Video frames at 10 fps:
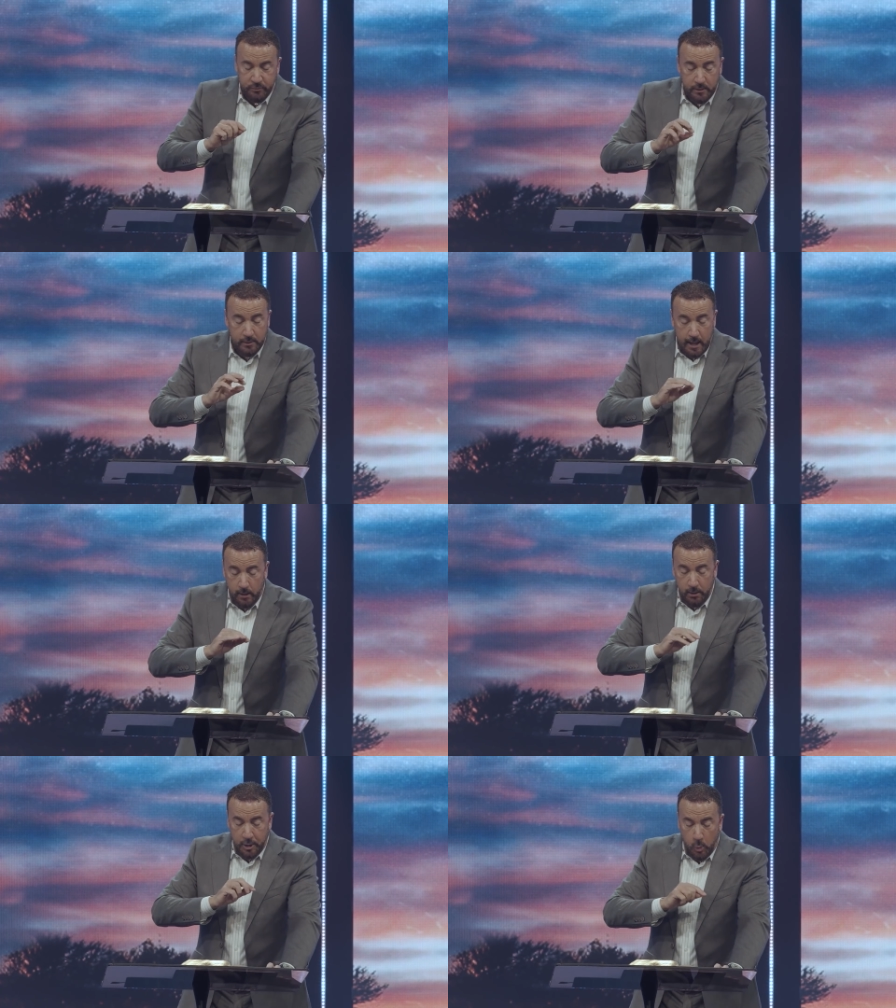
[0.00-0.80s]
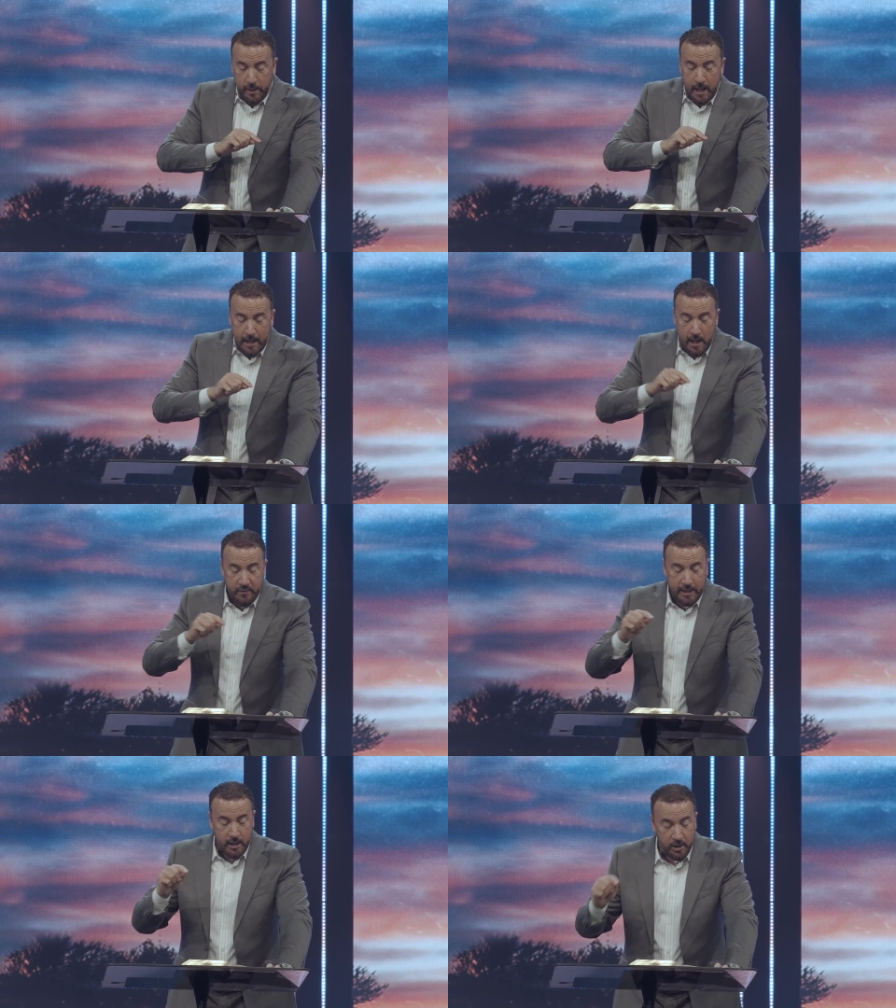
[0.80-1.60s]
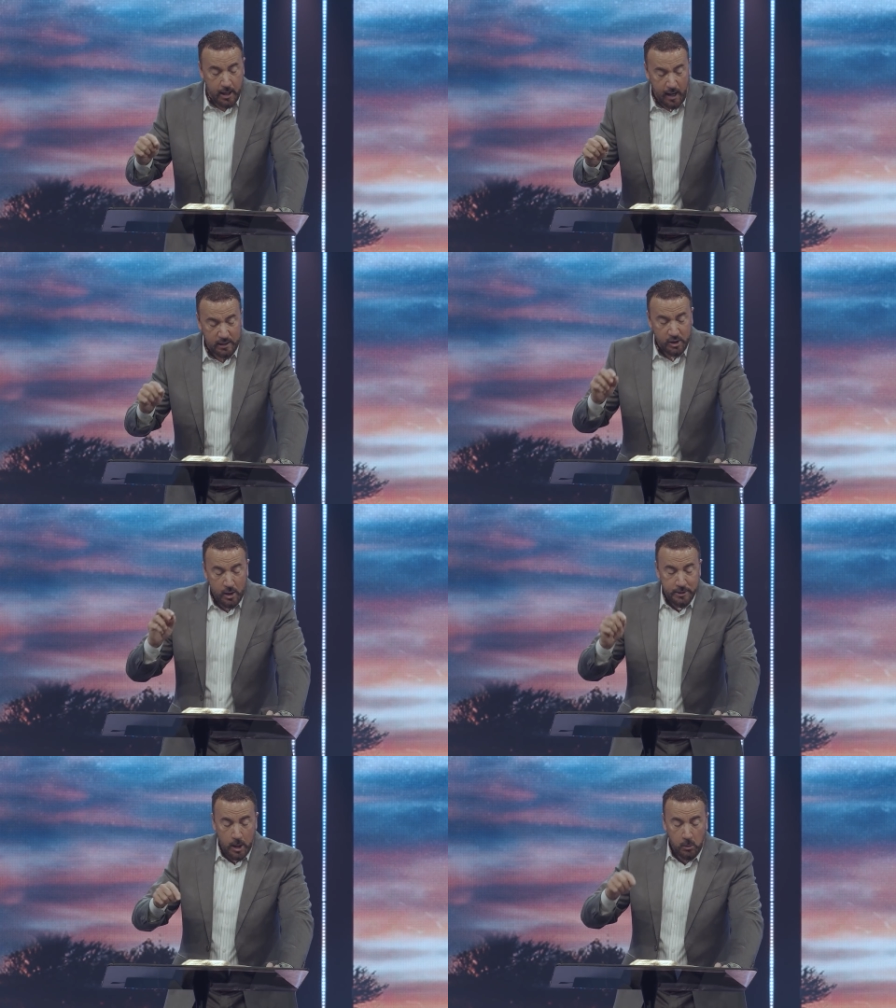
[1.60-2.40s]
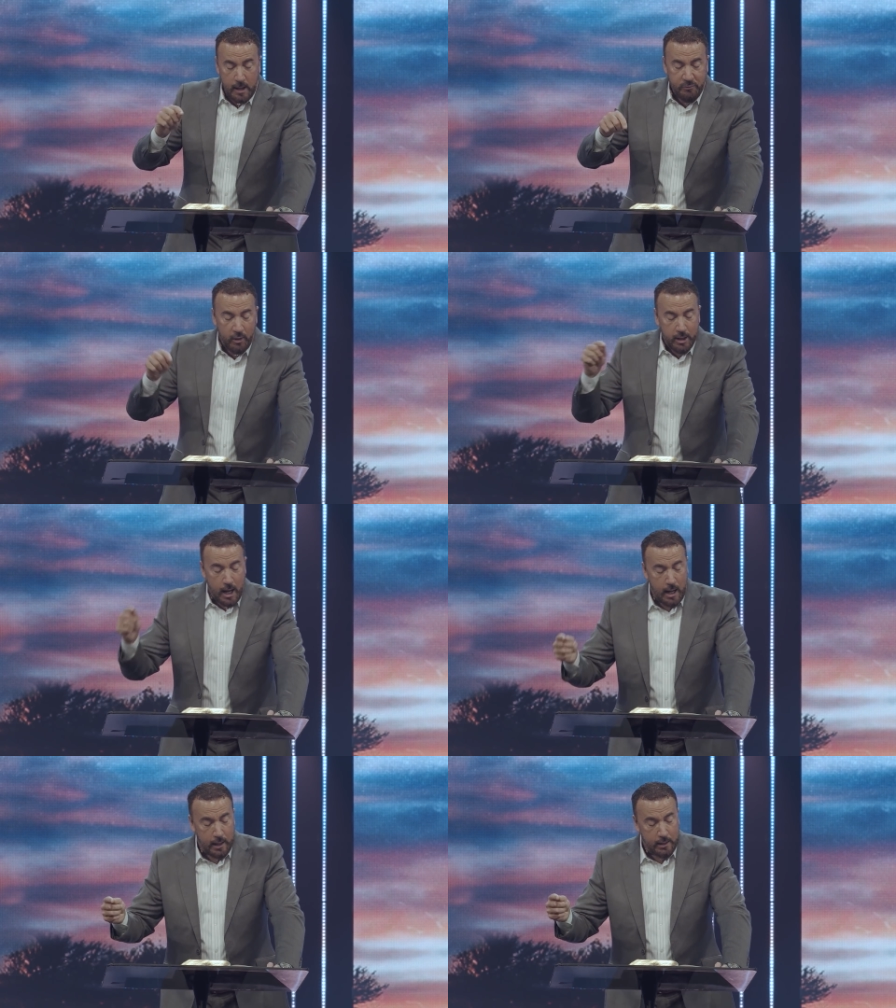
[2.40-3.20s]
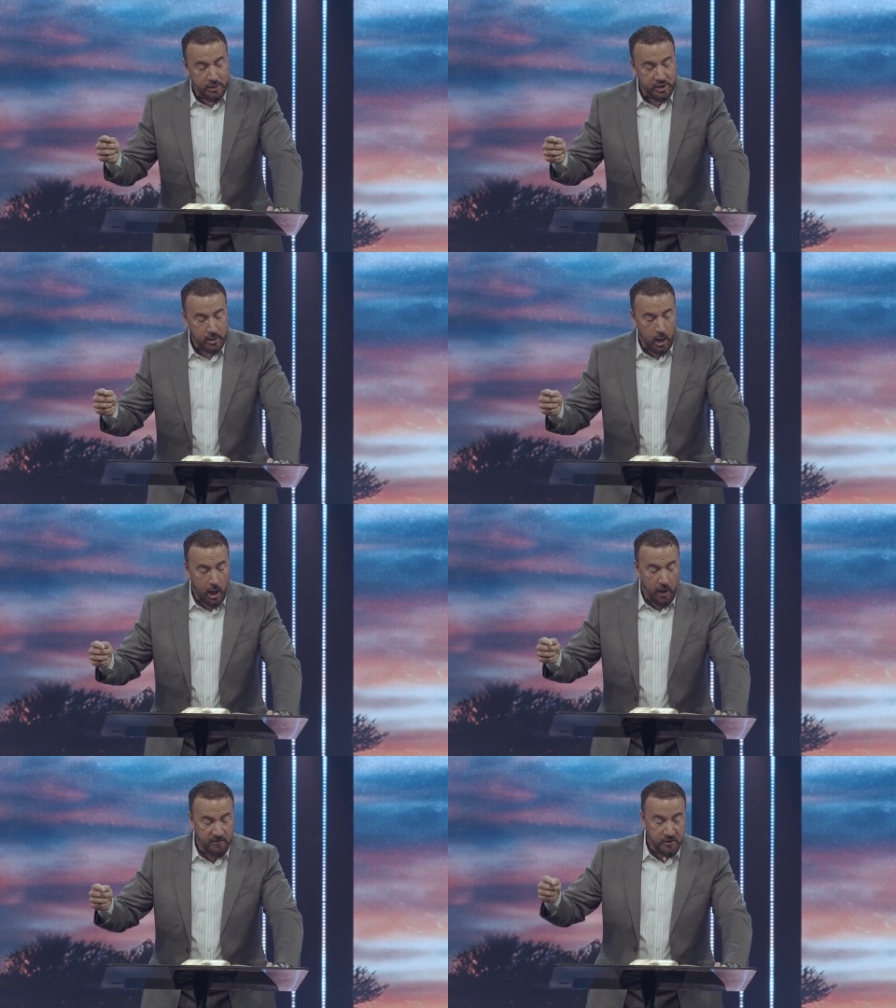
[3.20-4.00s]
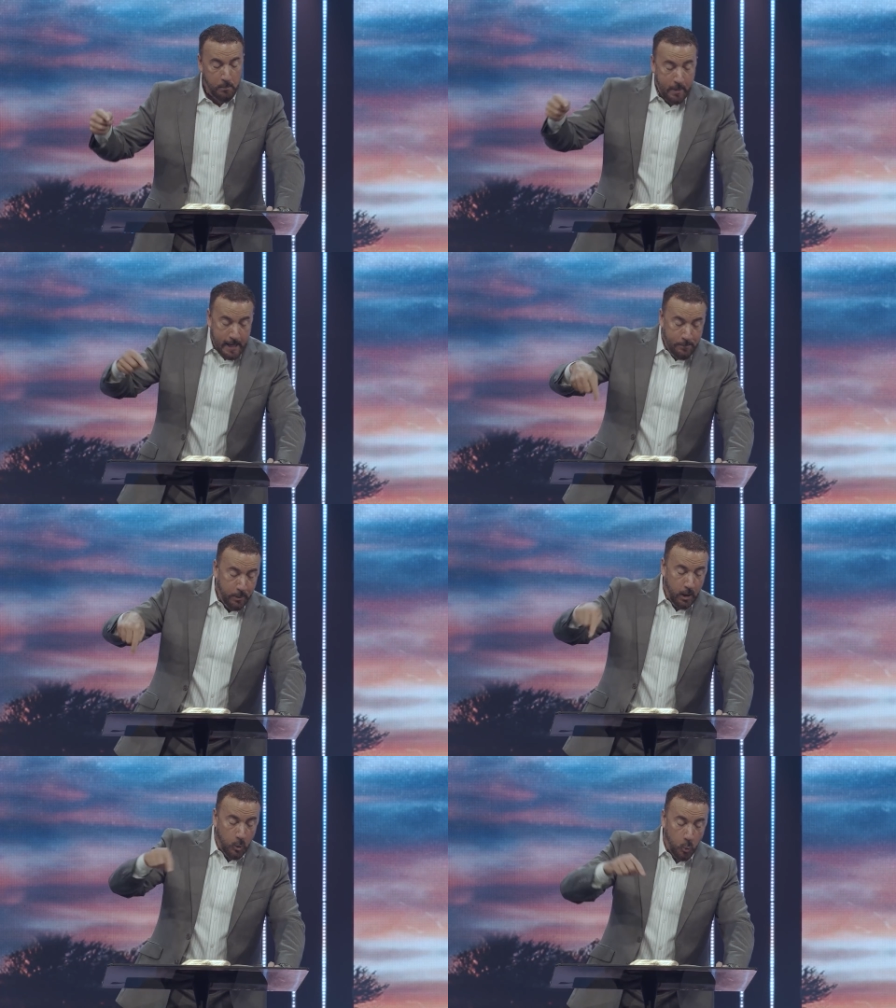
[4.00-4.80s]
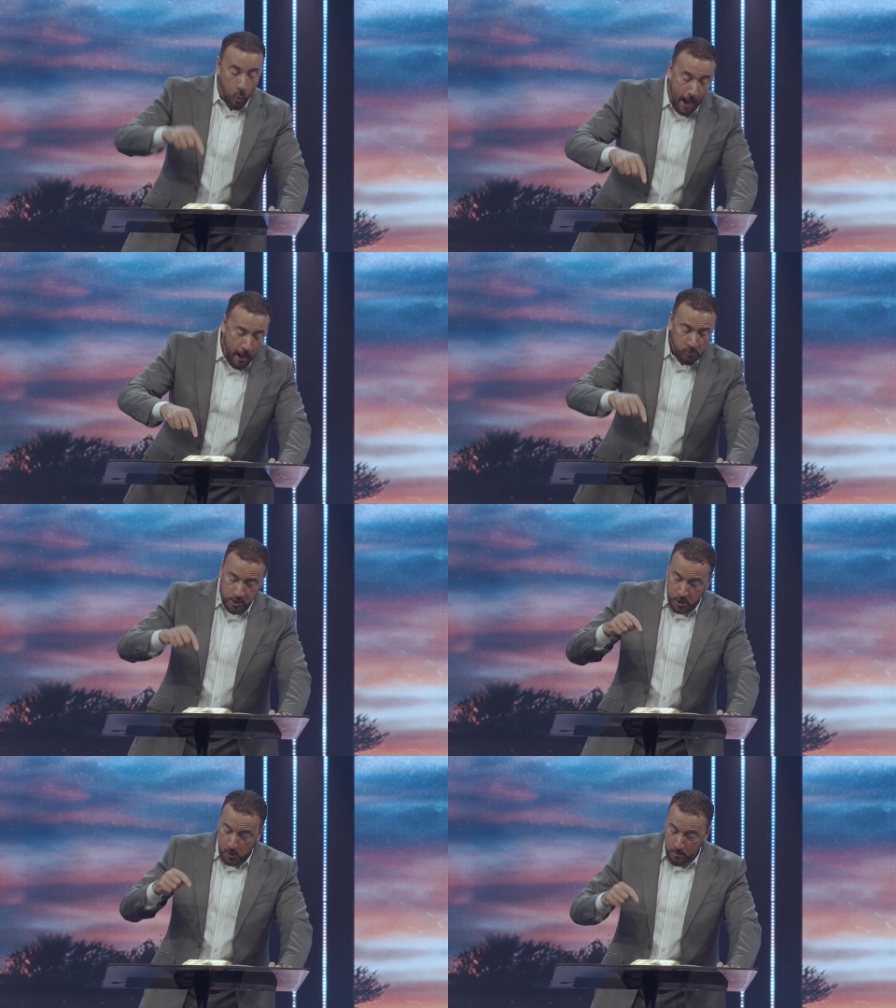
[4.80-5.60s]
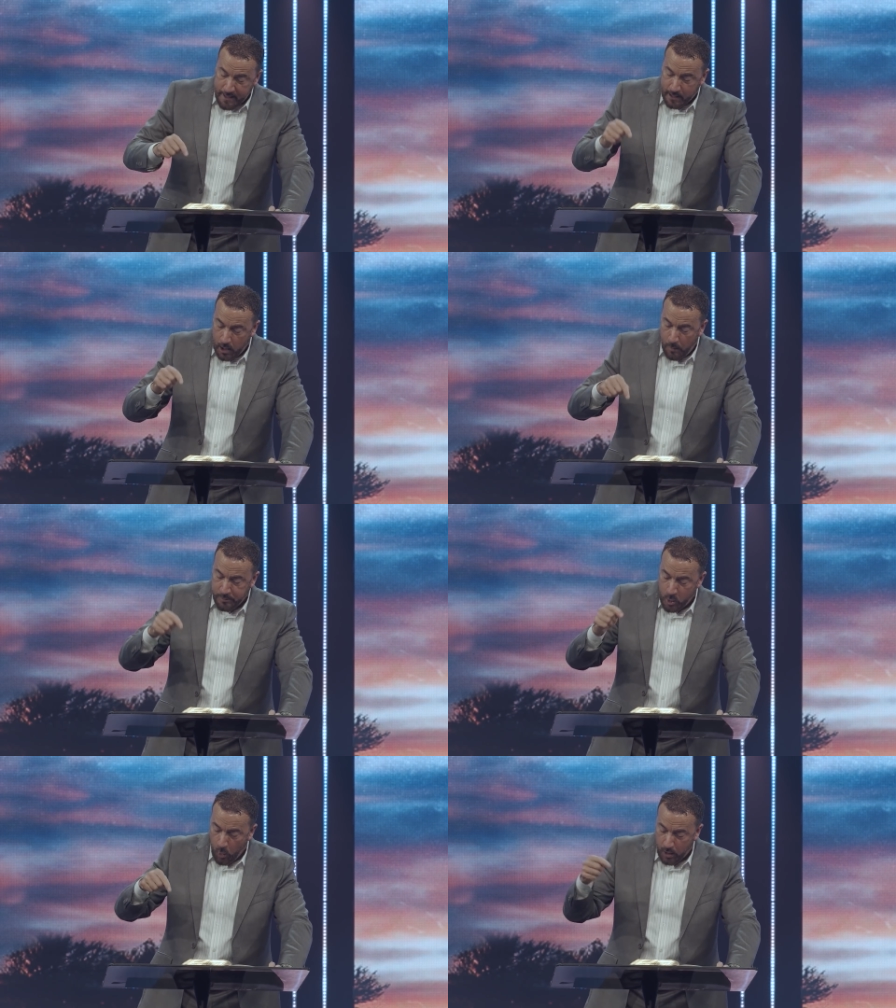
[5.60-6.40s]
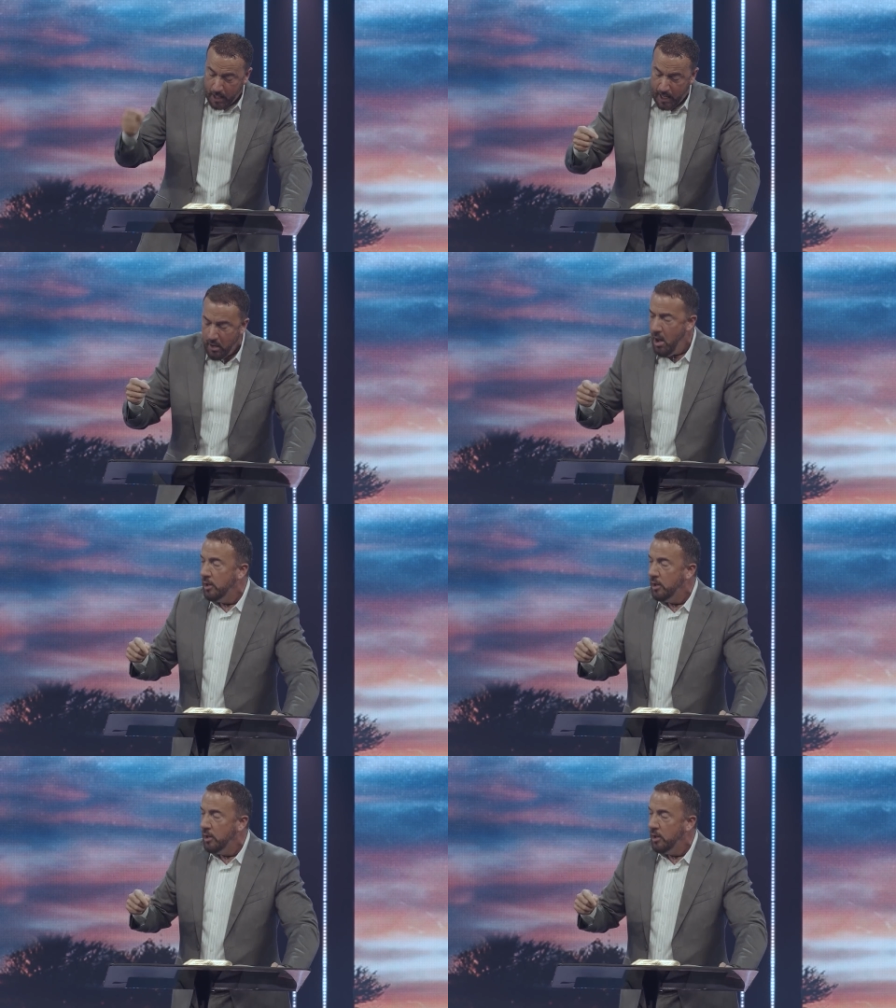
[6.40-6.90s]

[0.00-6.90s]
not only do we not have any other gods, don't let the gods of the people around you become your God.